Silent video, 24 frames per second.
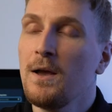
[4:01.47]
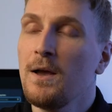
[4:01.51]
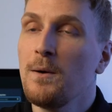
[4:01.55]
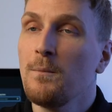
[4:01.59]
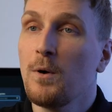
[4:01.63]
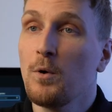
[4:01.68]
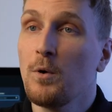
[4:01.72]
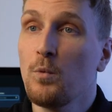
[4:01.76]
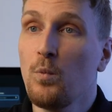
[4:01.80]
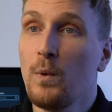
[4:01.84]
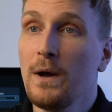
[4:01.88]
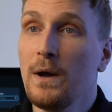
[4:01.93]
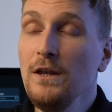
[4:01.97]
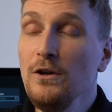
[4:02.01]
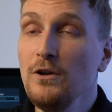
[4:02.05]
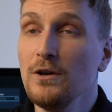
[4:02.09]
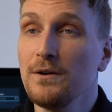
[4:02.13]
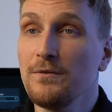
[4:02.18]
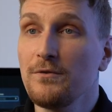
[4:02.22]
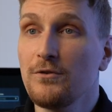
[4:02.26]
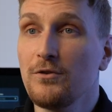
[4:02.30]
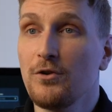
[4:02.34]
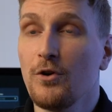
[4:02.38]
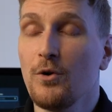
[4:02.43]
But when you
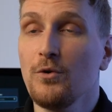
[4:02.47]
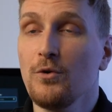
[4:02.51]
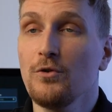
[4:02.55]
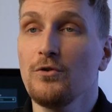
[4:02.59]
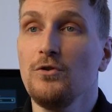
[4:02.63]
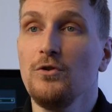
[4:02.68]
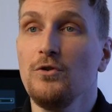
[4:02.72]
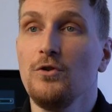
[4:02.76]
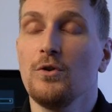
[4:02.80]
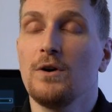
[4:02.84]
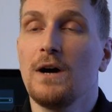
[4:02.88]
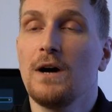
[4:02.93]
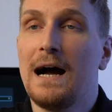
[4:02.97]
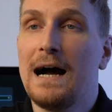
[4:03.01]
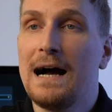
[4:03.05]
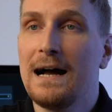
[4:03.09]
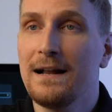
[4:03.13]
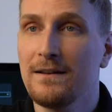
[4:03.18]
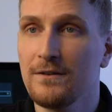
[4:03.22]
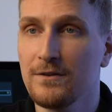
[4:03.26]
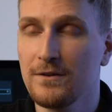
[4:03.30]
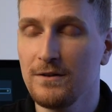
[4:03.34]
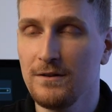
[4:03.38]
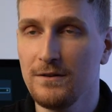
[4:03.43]
have chosen your
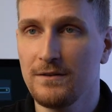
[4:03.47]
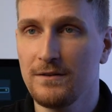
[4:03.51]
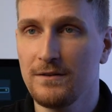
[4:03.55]
article